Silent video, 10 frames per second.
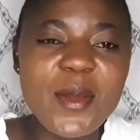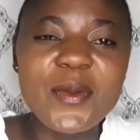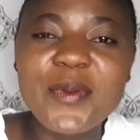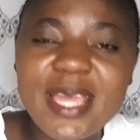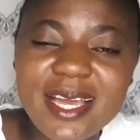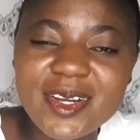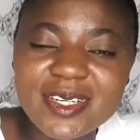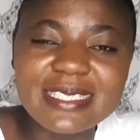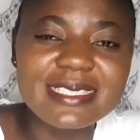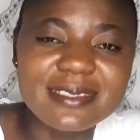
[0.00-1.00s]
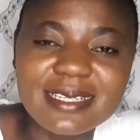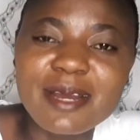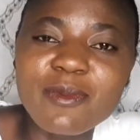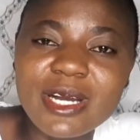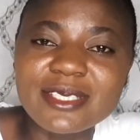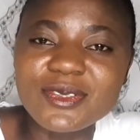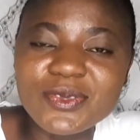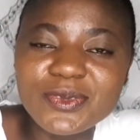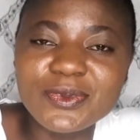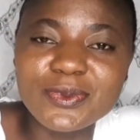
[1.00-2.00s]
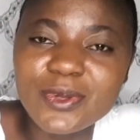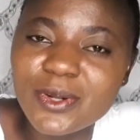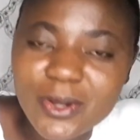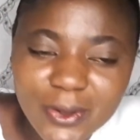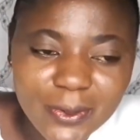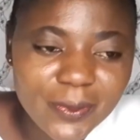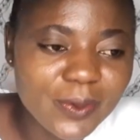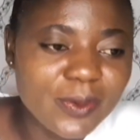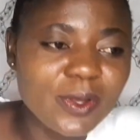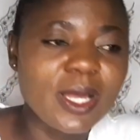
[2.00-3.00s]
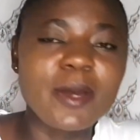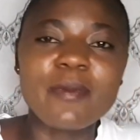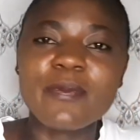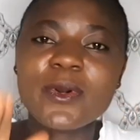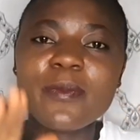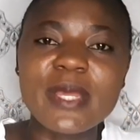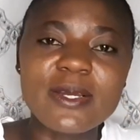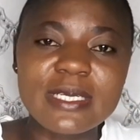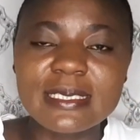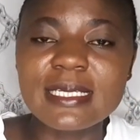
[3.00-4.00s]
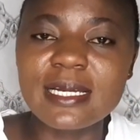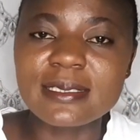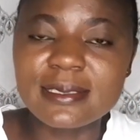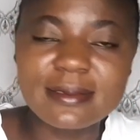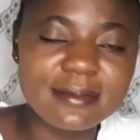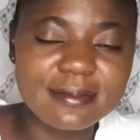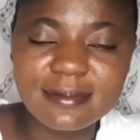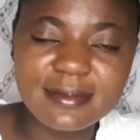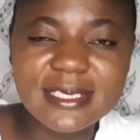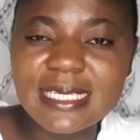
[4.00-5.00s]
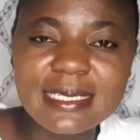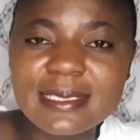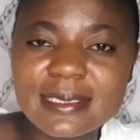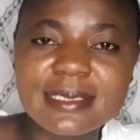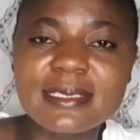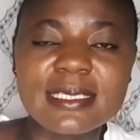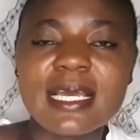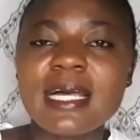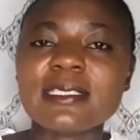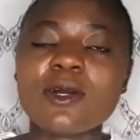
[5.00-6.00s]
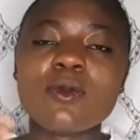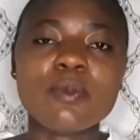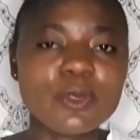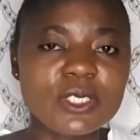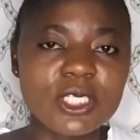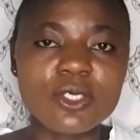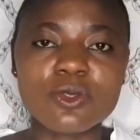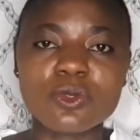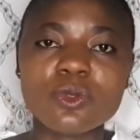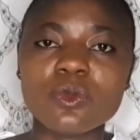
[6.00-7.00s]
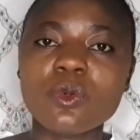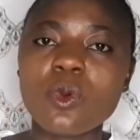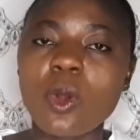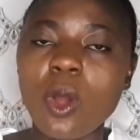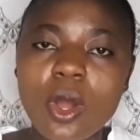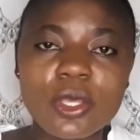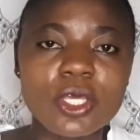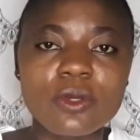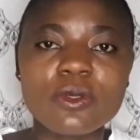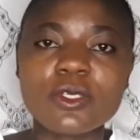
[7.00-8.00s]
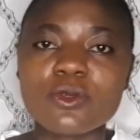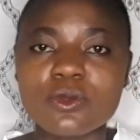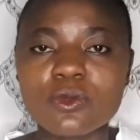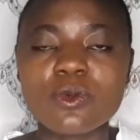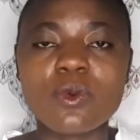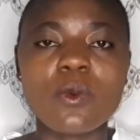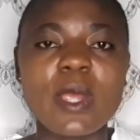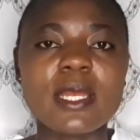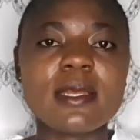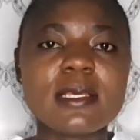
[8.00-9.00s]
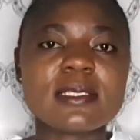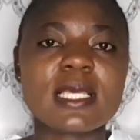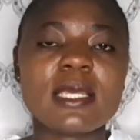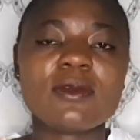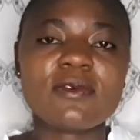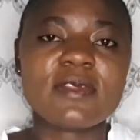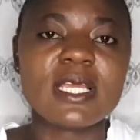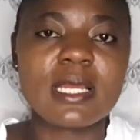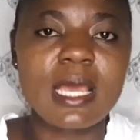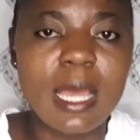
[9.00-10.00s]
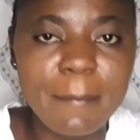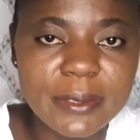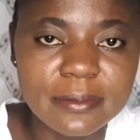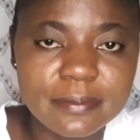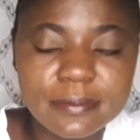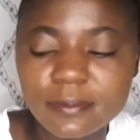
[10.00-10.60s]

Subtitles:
where all the dramas used to occur. But mellow it down. Take it easy as I will be putting you through all you need to do when this kind of thing happens.